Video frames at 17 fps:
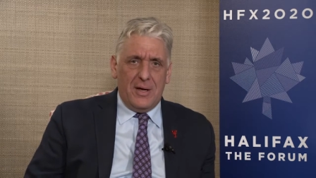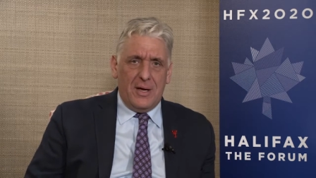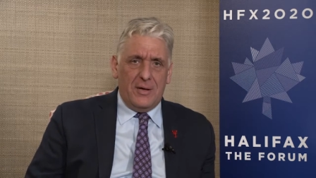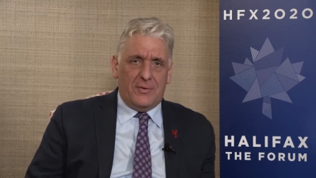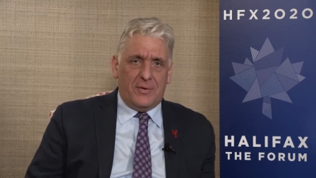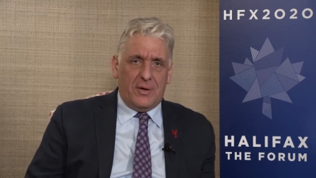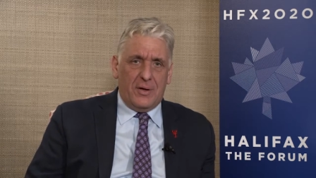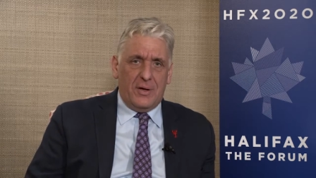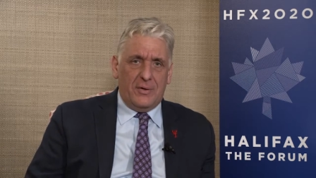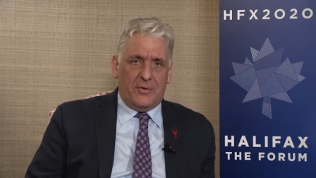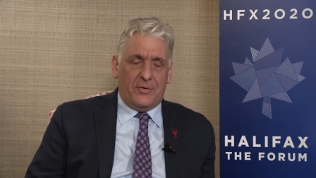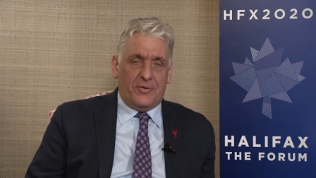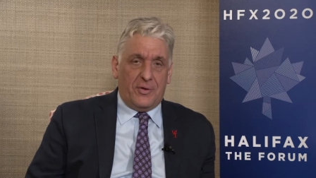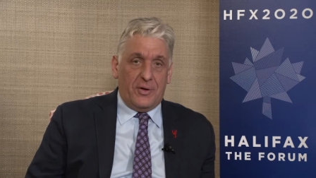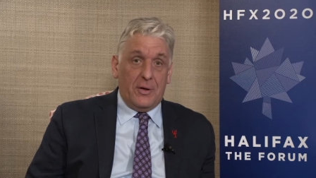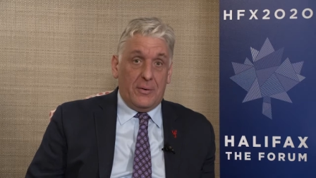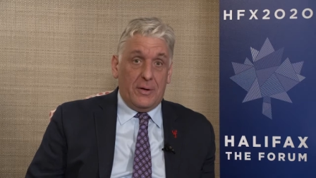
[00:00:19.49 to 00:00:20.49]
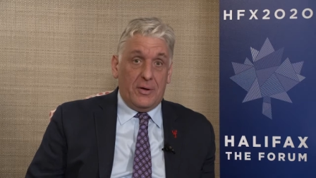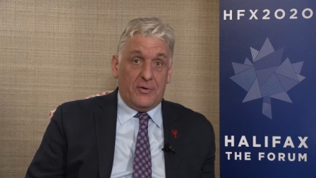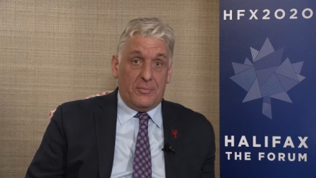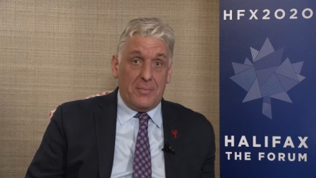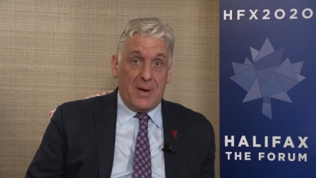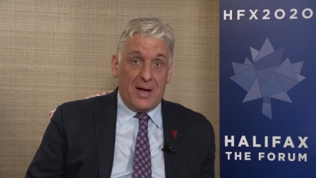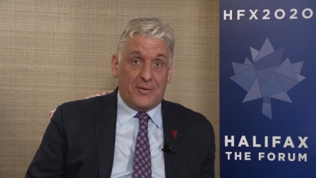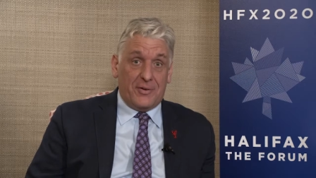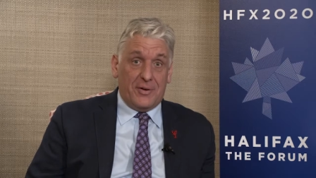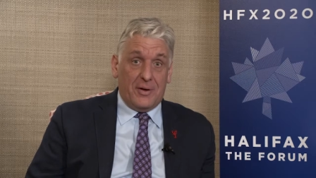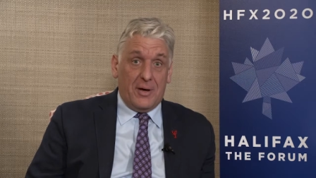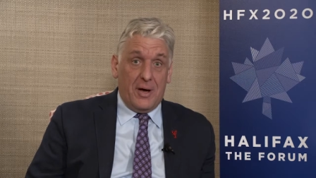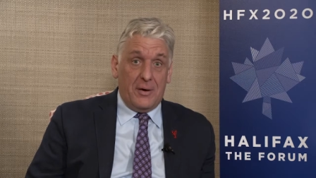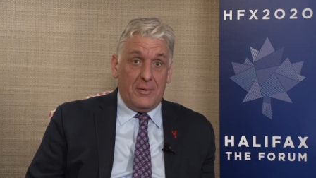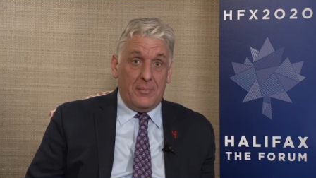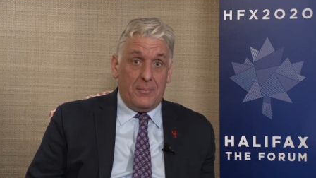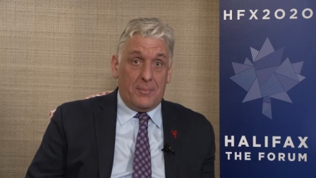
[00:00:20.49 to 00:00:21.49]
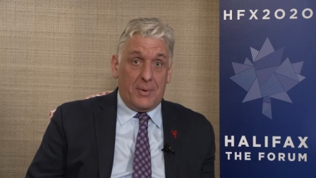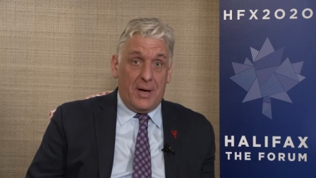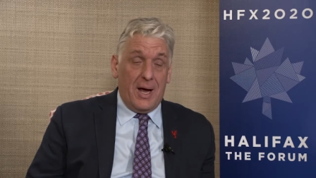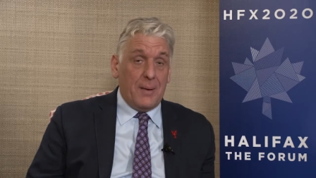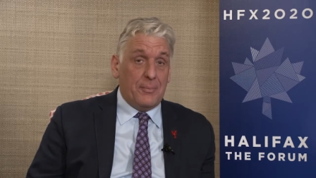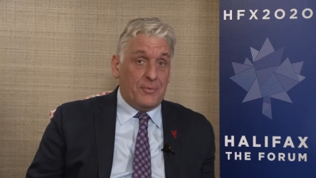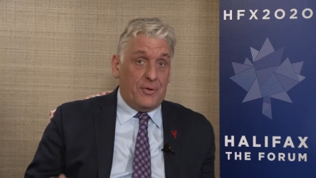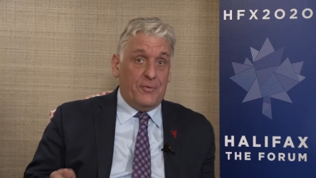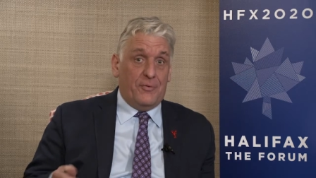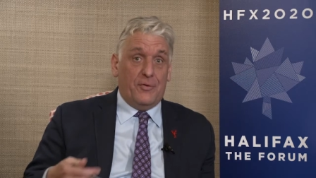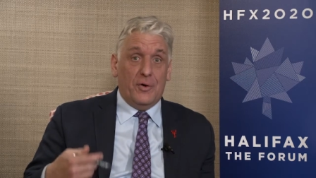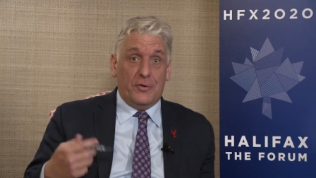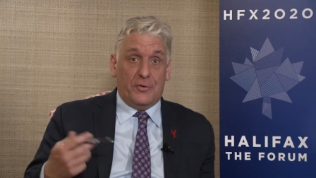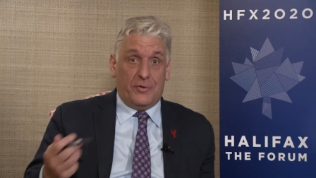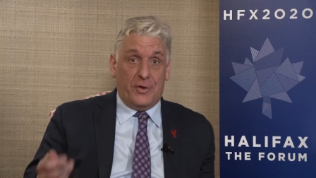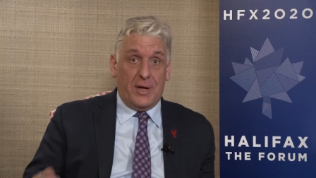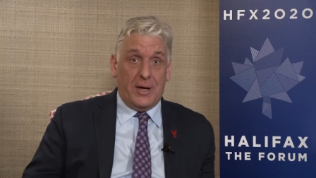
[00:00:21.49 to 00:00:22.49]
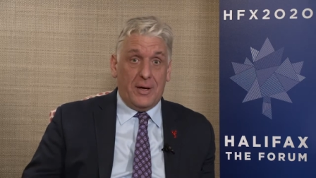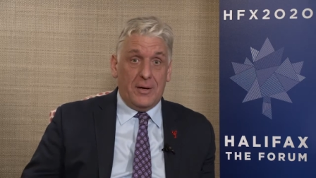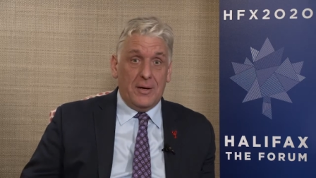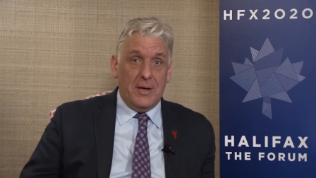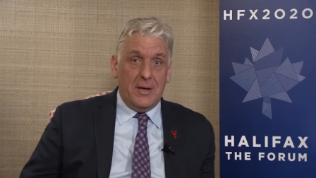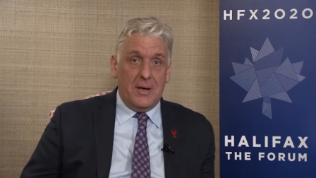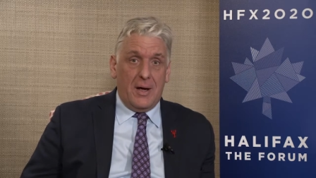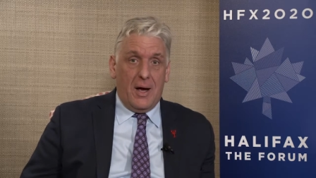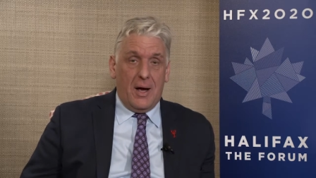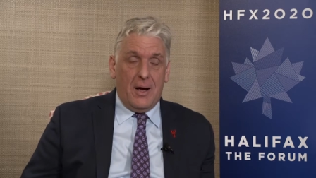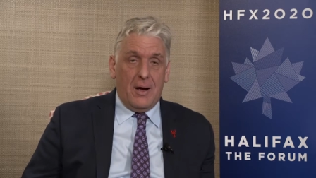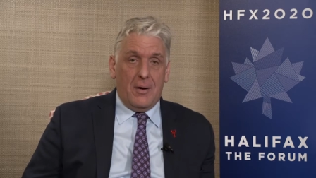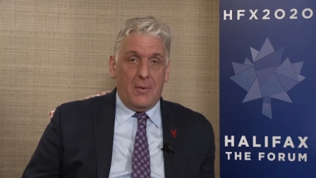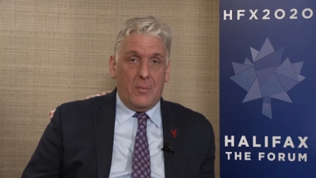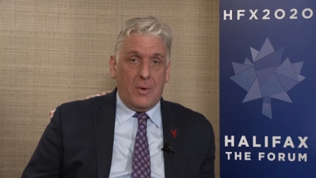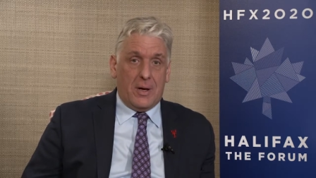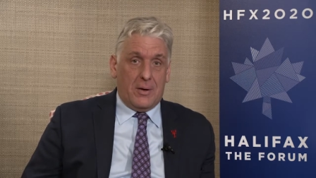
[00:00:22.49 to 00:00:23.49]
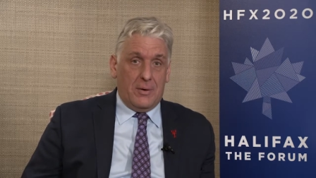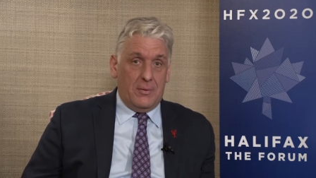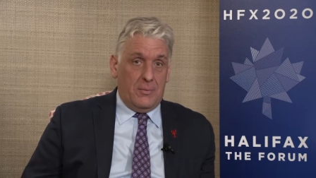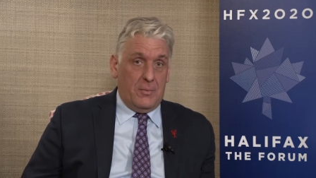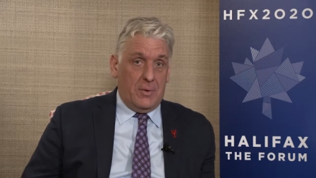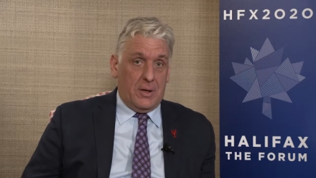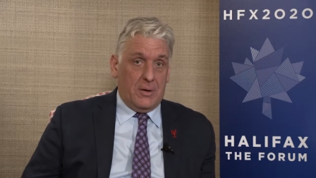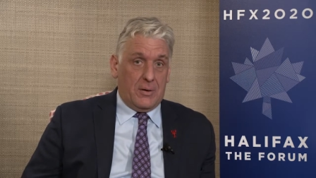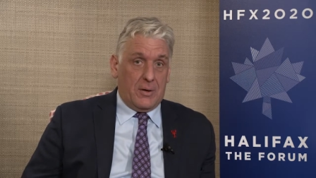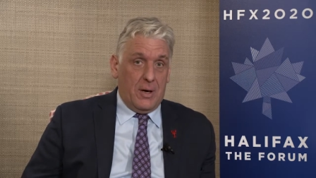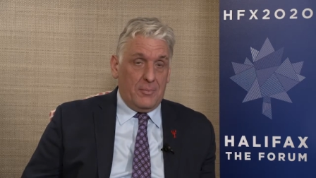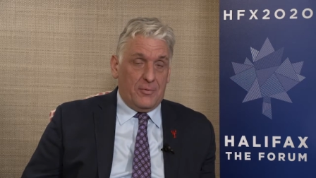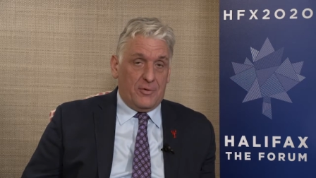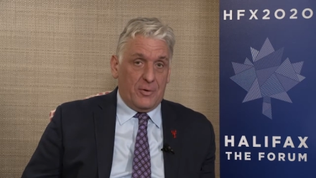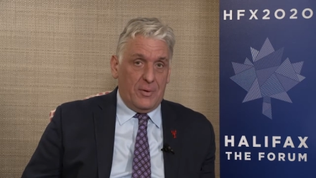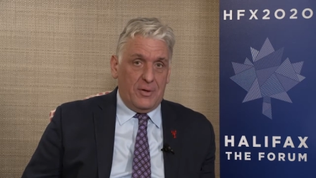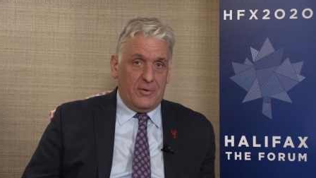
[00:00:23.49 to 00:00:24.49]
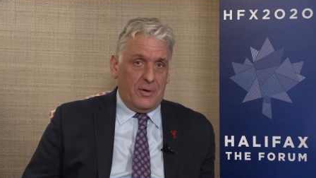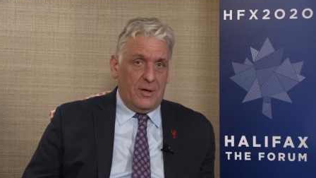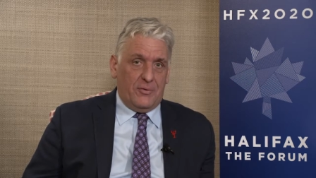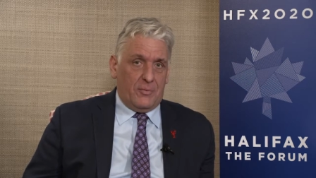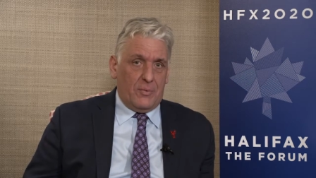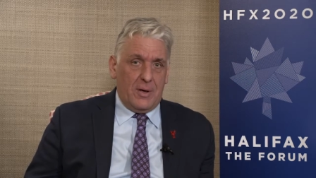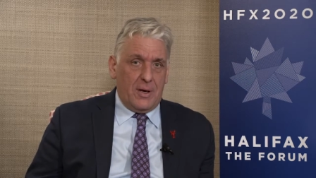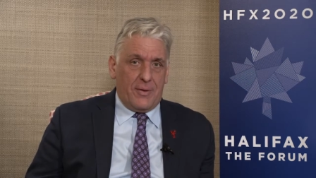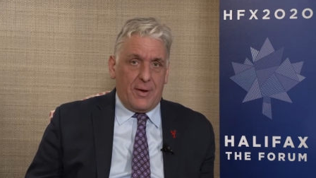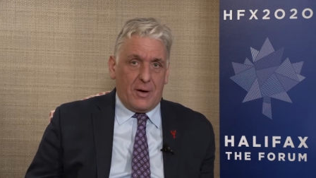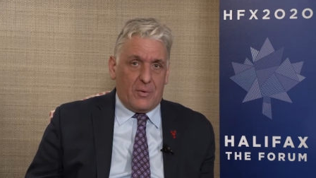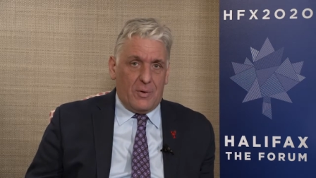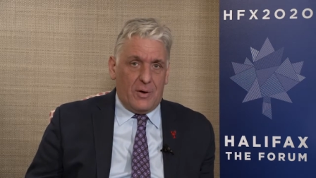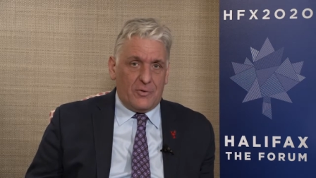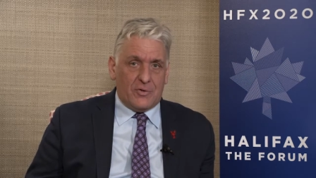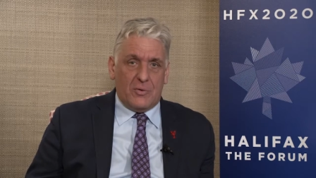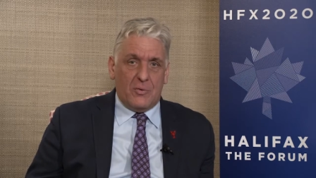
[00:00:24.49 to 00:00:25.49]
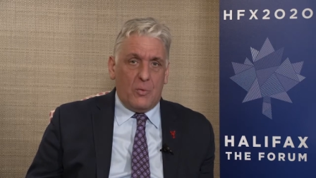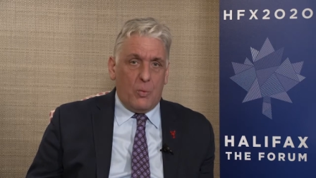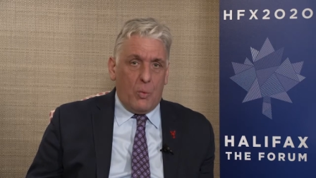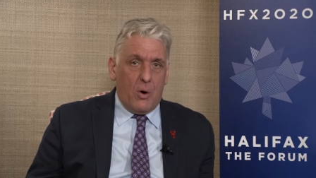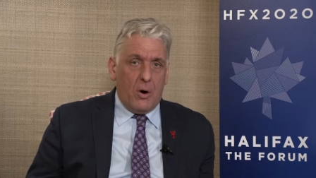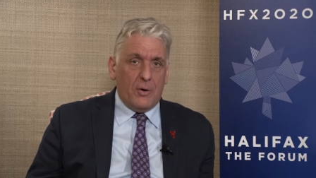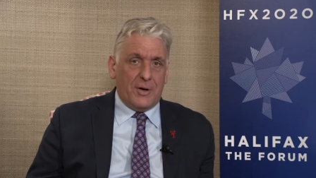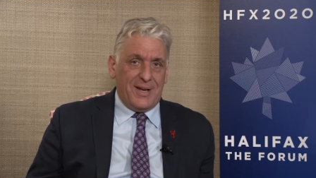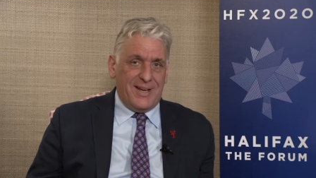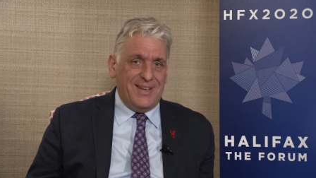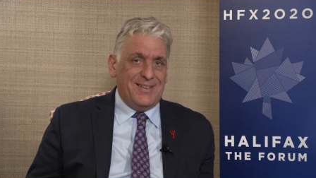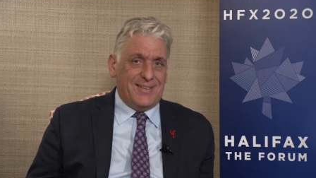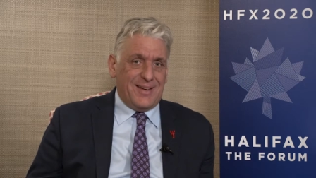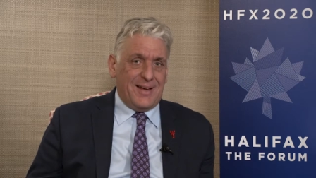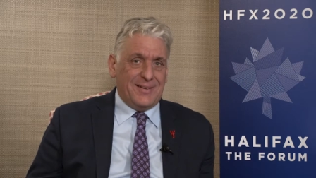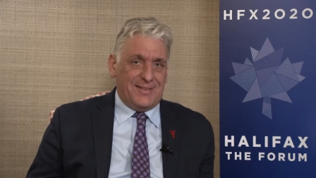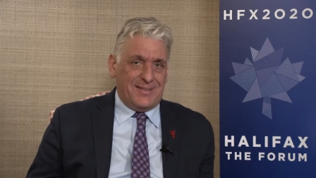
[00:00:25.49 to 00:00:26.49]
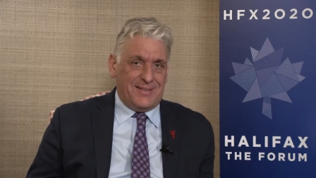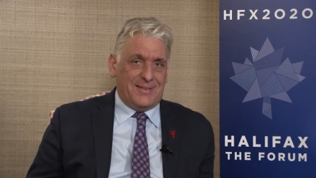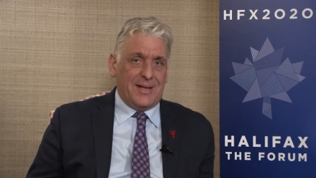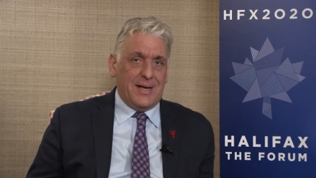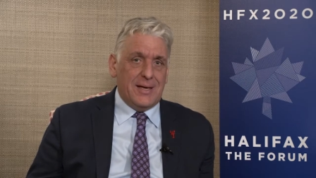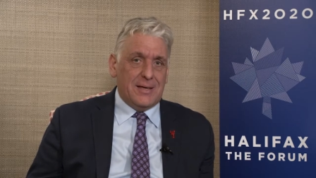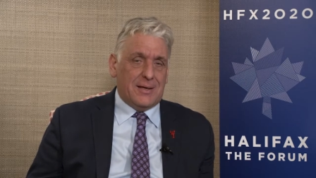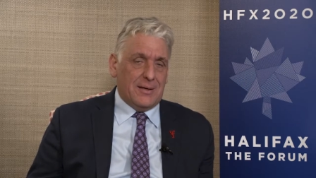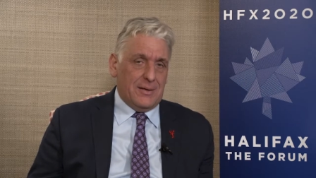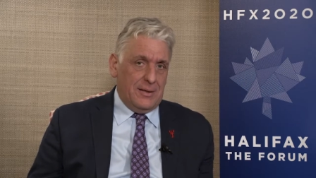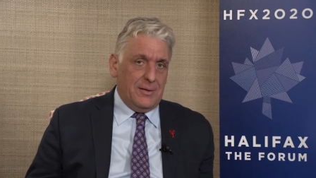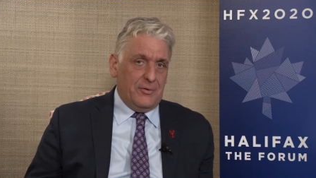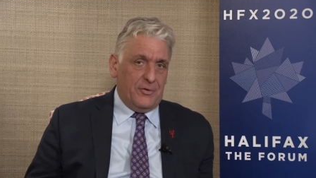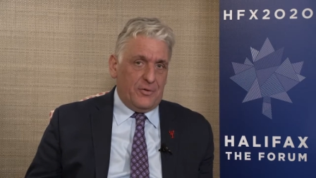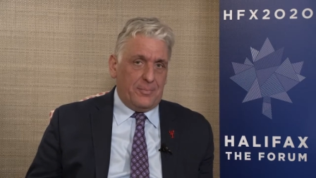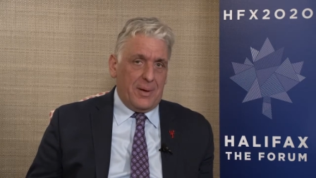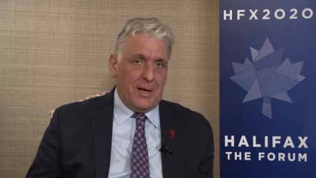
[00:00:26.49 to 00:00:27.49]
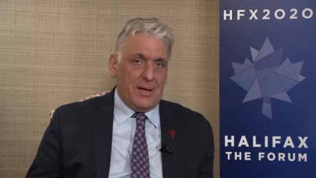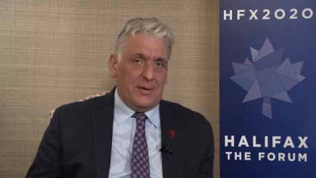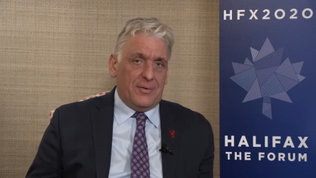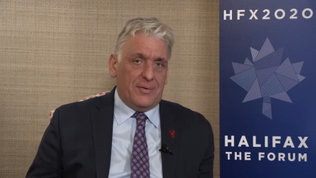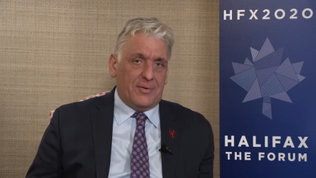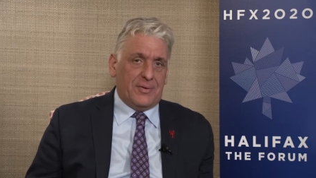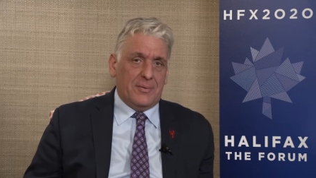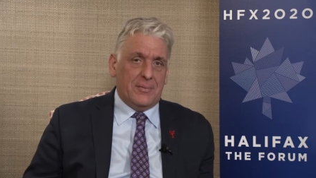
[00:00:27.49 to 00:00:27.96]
is a is a serious matter, and perhaps the first thing uh, we could we could come to is is really that question: what is at stake in space?